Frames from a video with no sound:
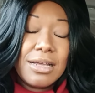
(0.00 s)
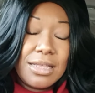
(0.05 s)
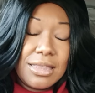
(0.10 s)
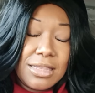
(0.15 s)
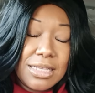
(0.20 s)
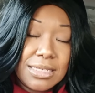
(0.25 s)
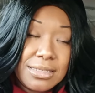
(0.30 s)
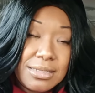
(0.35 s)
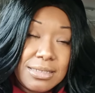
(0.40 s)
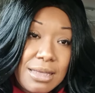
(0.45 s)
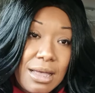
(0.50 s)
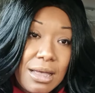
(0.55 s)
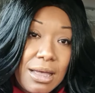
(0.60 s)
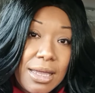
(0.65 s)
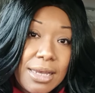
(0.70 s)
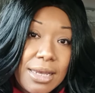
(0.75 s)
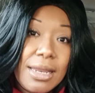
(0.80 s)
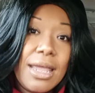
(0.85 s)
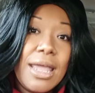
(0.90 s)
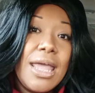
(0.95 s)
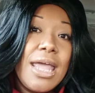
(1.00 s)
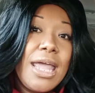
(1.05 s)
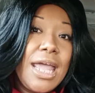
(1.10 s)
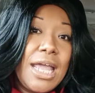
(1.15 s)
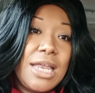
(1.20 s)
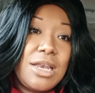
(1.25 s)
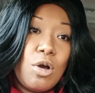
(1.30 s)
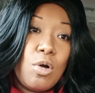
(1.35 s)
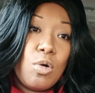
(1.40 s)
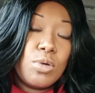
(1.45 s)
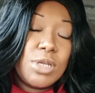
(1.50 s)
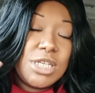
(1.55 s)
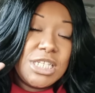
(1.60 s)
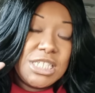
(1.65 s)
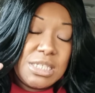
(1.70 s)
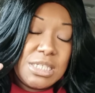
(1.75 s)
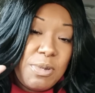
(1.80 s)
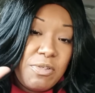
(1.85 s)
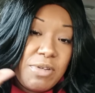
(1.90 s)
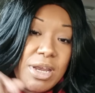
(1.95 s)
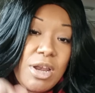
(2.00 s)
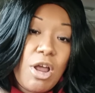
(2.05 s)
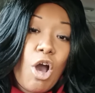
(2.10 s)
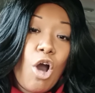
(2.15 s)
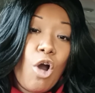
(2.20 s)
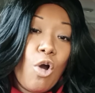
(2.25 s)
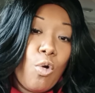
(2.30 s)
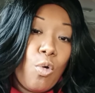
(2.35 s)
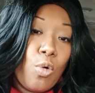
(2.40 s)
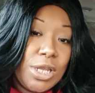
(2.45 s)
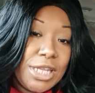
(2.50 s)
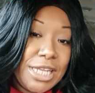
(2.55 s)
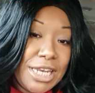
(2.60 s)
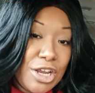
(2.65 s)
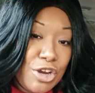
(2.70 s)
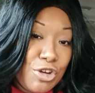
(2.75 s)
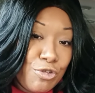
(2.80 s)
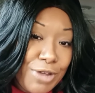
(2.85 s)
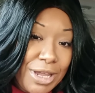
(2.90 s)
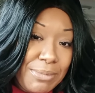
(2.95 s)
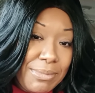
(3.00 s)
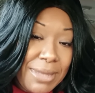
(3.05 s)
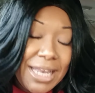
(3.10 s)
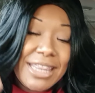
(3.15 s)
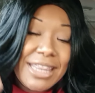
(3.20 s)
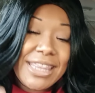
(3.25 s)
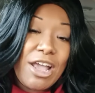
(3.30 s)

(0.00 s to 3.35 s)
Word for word: the Son, and the Holy Spirit are all in agreement,